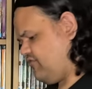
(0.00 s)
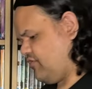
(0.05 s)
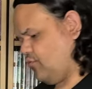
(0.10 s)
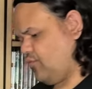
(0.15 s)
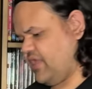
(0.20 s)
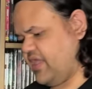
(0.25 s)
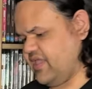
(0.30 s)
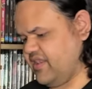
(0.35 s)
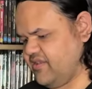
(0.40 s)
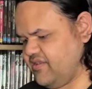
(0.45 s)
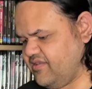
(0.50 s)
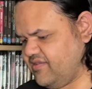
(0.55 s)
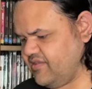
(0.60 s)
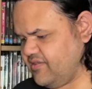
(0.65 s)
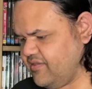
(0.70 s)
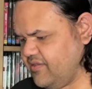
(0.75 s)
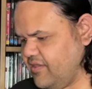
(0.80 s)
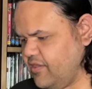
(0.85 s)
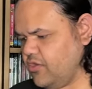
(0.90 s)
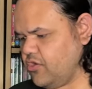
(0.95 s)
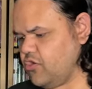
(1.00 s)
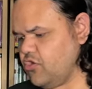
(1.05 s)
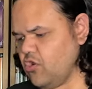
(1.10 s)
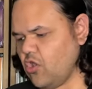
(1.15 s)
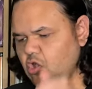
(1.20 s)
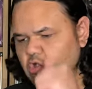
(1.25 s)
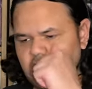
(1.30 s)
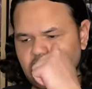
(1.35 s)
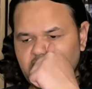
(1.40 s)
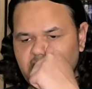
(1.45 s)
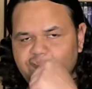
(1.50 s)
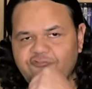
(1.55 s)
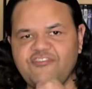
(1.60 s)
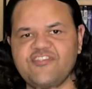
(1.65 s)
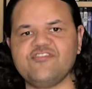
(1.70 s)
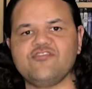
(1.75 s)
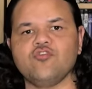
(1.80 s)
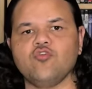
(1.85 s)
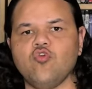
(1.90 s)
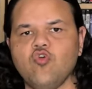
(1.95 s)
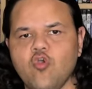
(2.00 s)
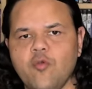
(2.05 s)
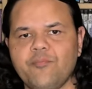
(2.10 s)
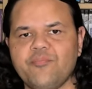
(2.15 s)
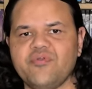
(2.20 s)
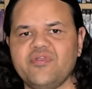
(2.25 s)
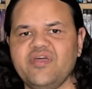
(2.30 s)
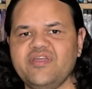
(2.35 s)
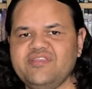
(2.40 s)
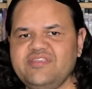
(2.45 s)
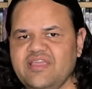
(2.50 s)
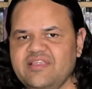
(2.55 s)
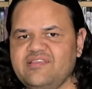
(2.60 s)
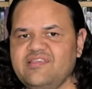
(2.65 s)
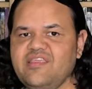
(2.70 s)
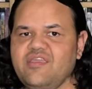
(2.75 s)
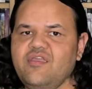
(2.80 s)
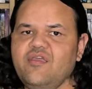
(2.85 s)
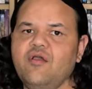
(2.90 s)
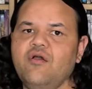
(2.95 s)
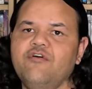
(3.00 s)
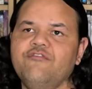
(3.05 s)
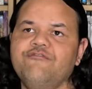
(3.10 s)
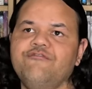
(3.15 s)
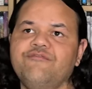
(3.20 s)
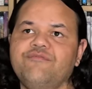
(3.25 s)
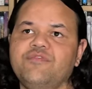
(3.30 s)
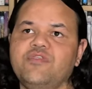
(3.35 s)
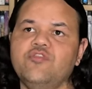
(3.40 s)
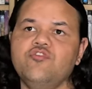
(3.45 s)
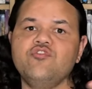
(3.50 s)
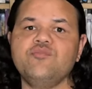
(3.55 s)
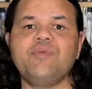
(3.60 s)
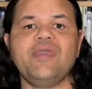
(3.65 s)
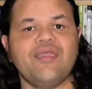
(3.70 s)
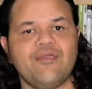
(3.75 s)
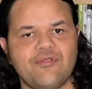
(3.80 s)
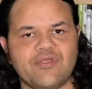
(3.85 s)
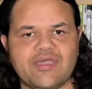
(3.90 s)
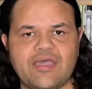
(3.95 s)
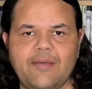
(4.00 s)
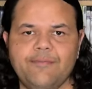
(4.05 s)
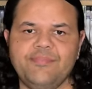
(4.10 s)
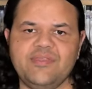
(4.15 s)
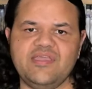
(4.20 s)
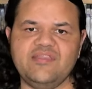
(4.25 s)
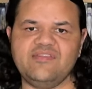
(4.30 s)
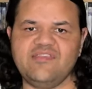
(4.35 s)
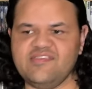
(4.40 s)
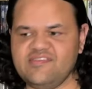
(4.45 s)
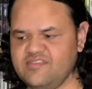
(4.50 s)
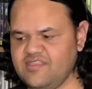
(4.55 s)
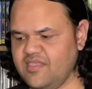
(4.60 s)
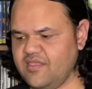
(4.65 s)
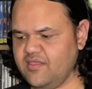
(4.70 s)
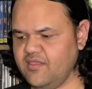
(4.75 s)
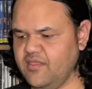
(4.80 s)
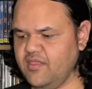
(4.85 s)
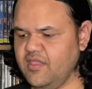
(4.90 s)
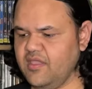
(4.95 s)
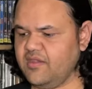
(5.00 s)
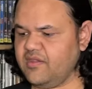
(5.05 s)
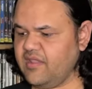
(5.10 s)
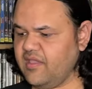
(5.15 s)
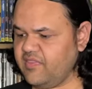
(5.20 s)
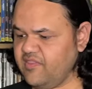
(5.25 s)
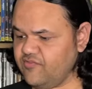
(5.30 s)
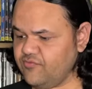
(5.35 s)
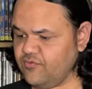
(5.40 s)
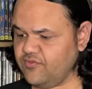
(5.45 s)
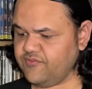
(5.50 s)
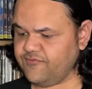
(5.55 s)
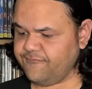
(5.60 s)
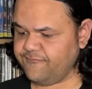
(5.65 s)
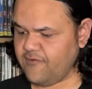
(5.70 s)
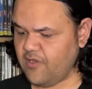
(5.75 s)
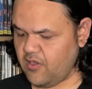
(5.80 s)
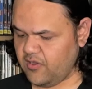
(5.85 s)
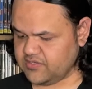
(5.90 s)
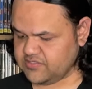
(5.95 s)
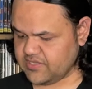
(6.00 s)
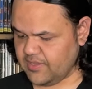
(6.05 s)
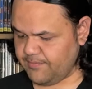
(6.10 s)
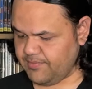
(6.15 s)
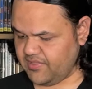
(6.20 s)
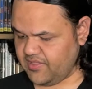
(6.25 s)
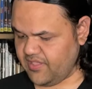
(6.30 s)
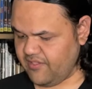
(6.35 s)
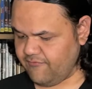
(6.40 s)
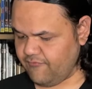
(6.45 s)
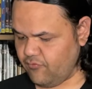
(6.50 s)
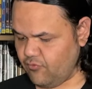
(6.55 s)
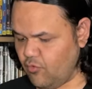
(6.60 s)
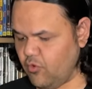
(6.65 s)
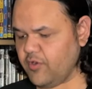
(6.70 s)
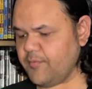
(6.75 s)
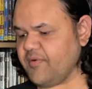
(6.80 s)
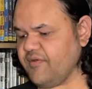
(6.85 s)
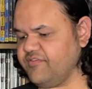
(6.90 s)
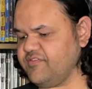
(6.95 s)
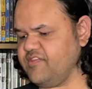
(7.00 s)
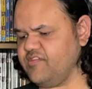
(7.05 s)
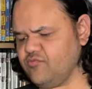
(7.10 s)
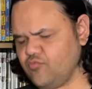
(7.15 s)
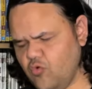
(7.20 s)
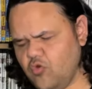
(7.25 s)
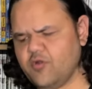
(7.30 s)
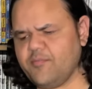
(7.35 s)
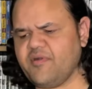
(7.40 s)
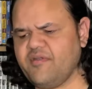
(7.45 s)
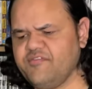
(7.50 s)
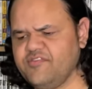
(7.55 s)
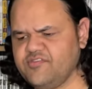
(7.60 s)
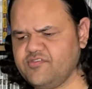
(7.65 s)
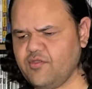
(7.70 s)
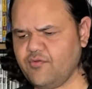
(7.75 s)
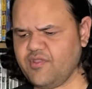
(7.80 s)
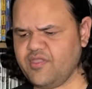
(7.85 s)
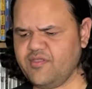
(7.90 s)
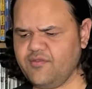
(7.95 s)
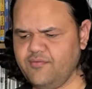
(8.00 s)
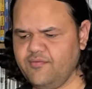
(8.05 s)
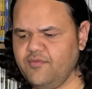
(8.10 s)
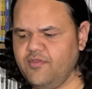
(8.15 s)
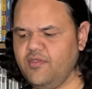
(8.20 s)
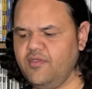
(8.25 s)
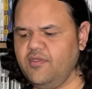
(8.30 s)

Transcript: with the Wind no longer fits the corporate identity of the new parent company, Disney? Now this was Fox, I believe, or Warner Bros. This is Warner Bros, sorry.